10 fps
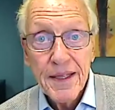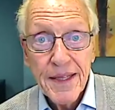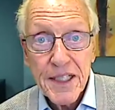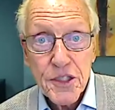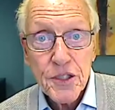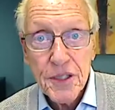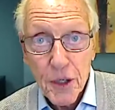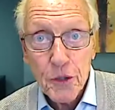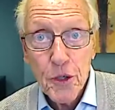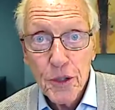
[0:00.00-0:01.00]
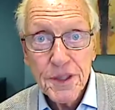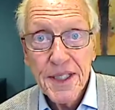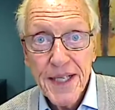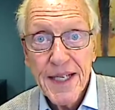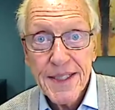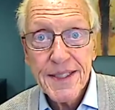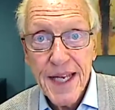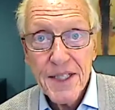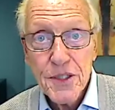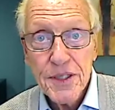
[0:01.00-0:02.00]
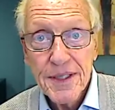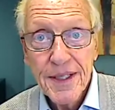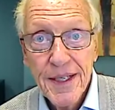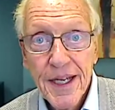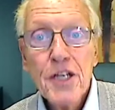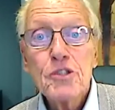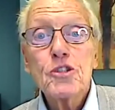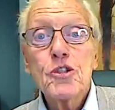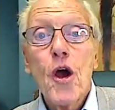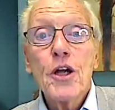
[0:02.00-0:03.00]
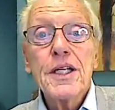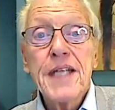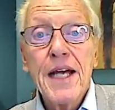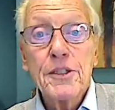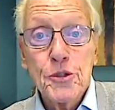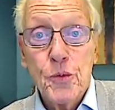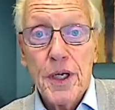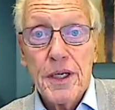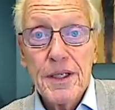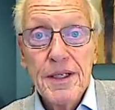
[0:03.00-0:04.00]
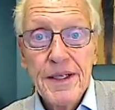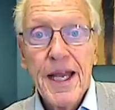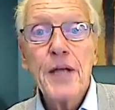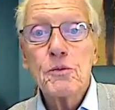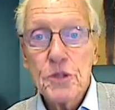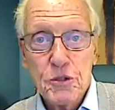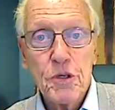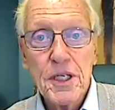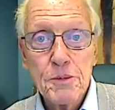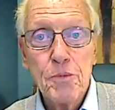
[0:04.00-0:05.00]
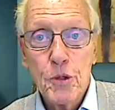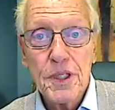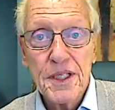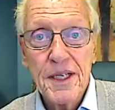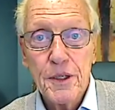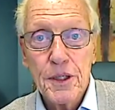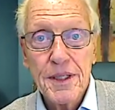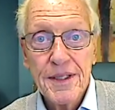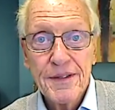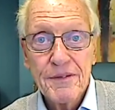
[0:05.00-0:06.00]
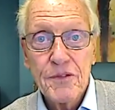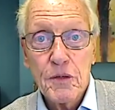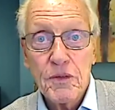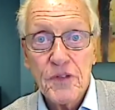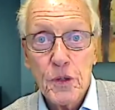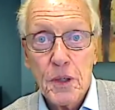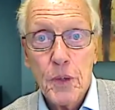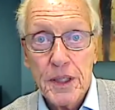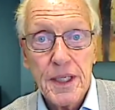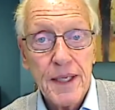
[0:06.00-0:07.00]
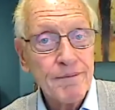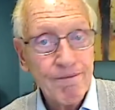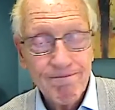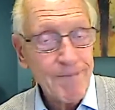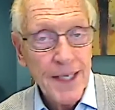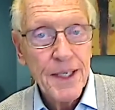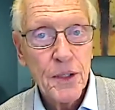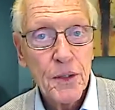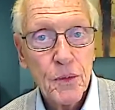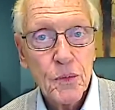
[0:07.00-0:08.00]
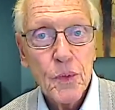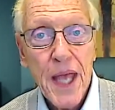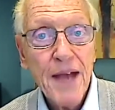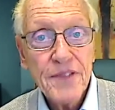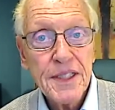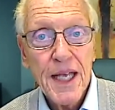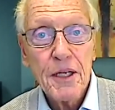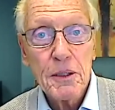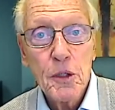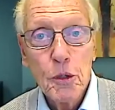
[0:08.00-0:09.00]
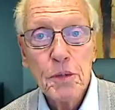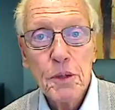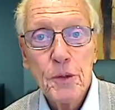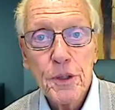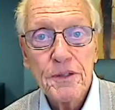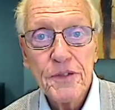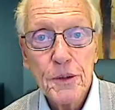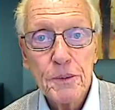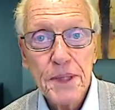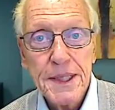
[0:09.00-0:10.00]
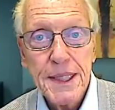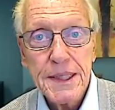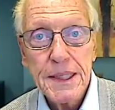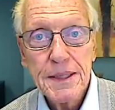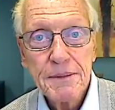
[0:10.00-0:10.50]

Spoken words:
that's occurred in the United States started elsewhere and was transported here very, very quickly. We have to take a global point of view about this.